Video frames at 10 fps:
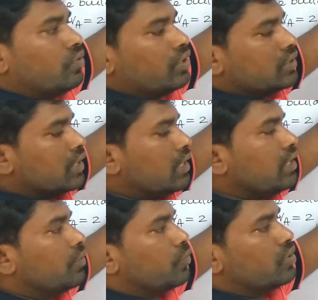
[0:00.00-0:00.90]

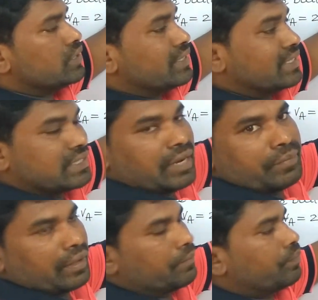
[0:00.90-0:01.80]
vertically upwards at the
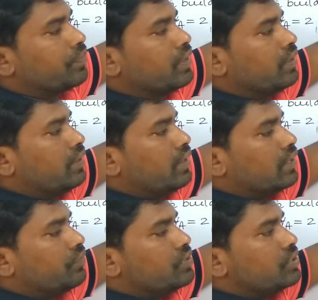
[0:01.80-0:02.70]
same time.
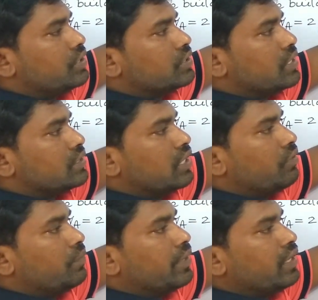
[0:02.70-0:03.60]
At which distance they
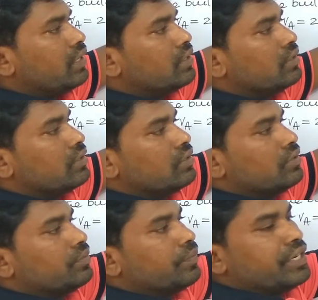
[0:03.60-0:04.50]
will be
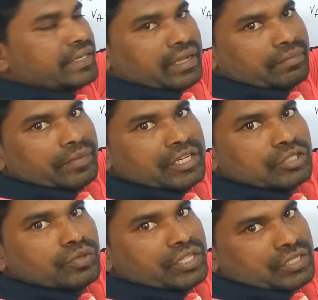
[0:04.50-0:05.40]
meet
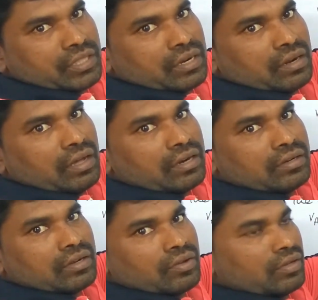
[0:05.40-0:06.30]
to each other,
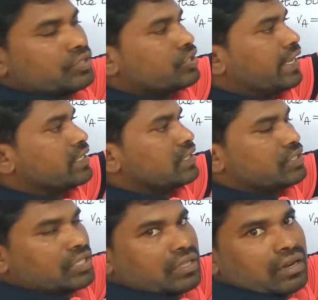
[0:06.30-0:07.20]
or strikes
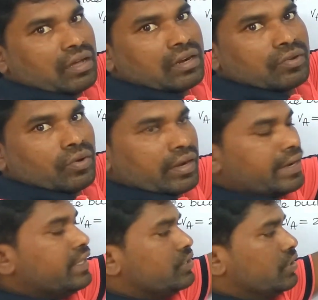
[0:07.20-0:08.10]
each other, or
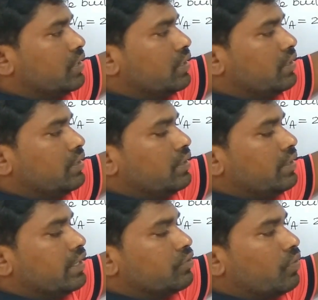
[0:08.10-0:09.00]
collide each other?
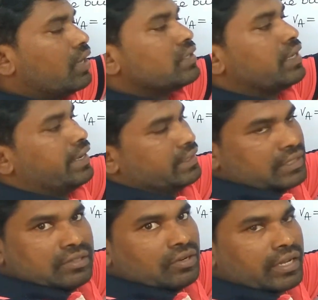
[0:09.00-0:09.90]
At what
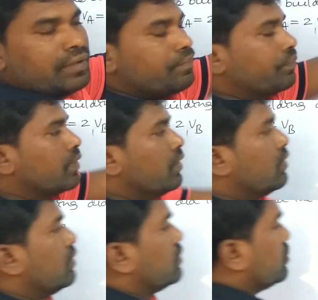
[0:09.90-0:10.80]
height? Okay.
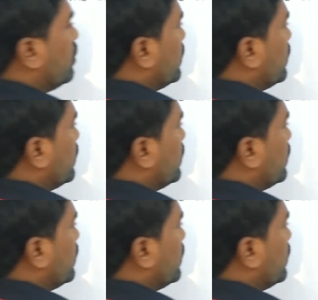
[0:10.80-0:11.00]
So